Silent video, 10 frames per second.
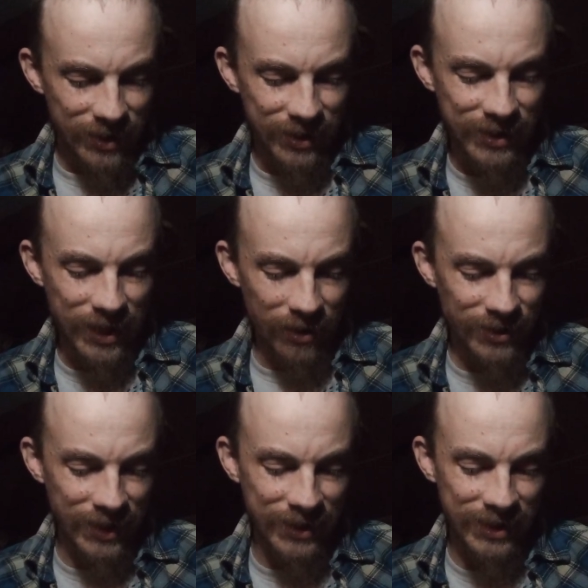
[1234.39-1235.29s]
It
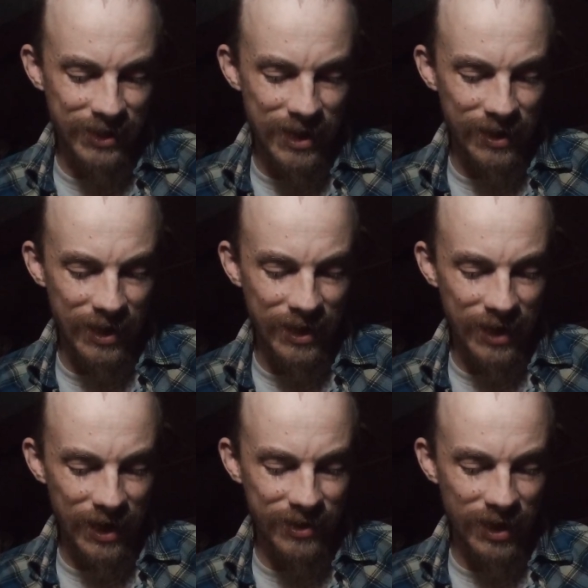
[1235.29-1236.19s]
sounds like a stinking
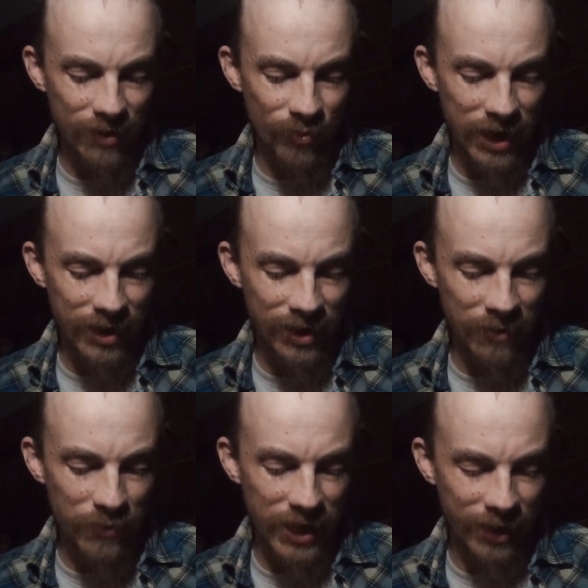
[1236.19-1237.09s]
goddamn way to
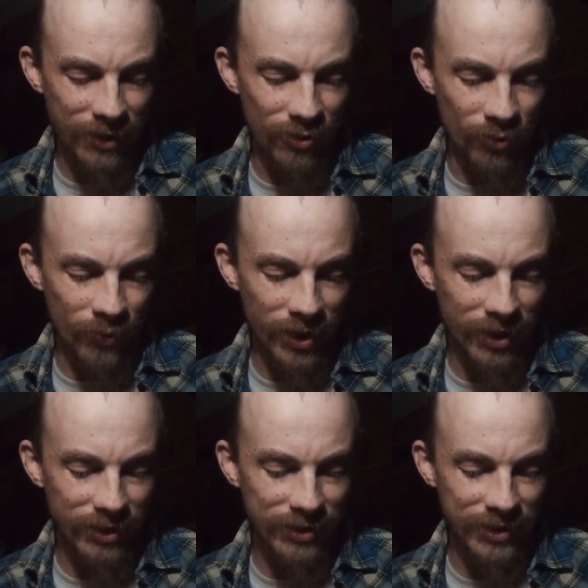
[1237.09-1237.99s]
get back into
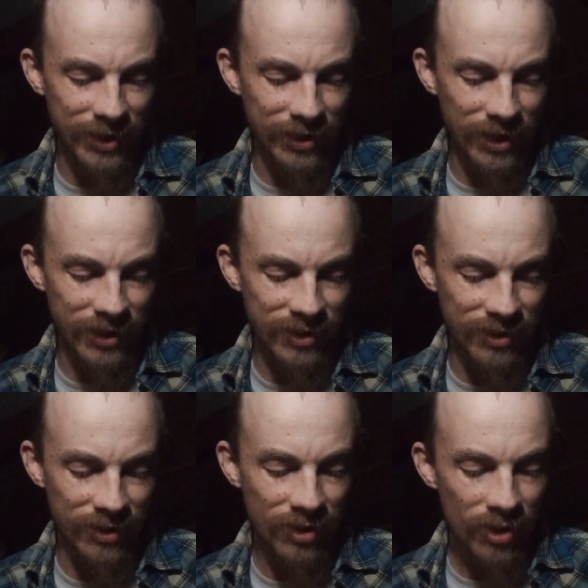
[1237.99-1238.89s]
work, said
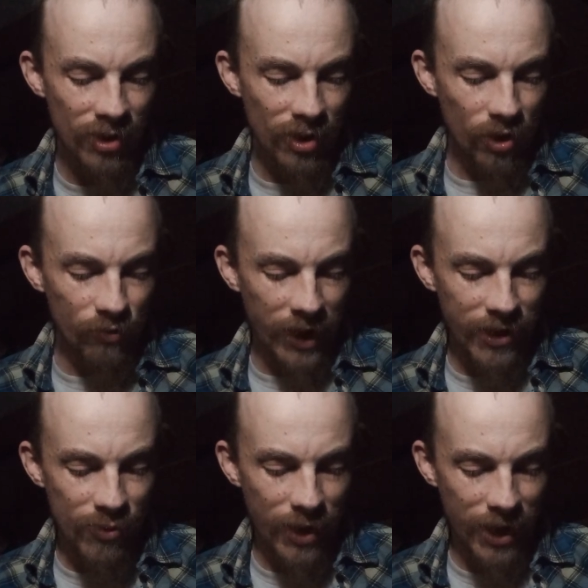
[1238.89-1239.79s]
Lester. Why
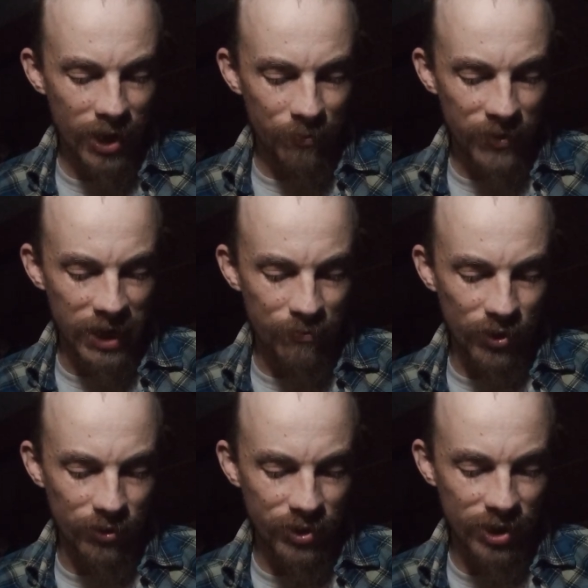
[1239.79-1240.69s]
don't you hang up that
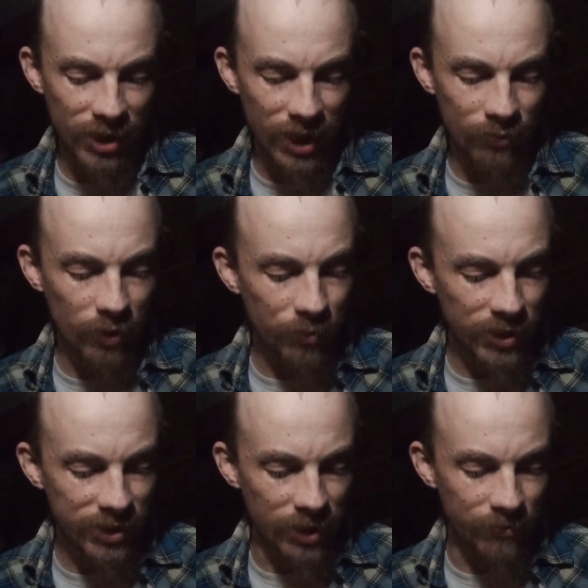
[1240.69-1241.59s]
bullshit and we'll
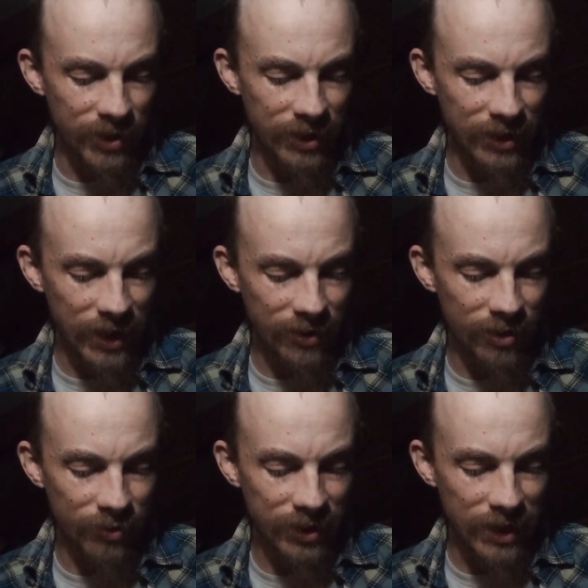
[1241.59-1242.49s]
put something
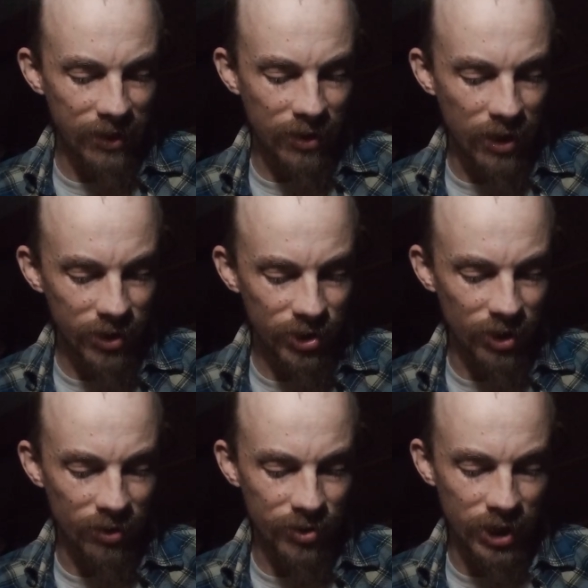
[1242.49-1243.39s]
together with that car
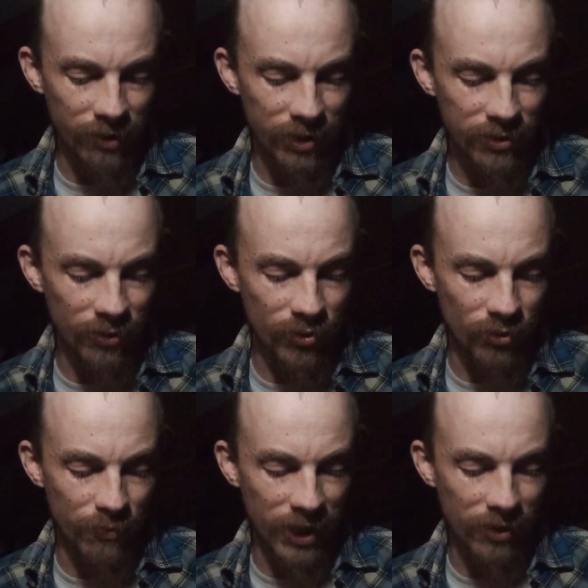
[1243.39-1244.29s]
shuttle Jerry told
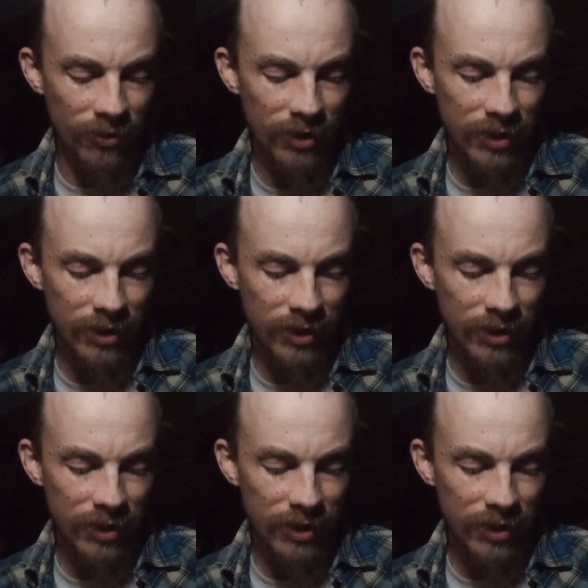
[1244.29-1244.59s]
you about?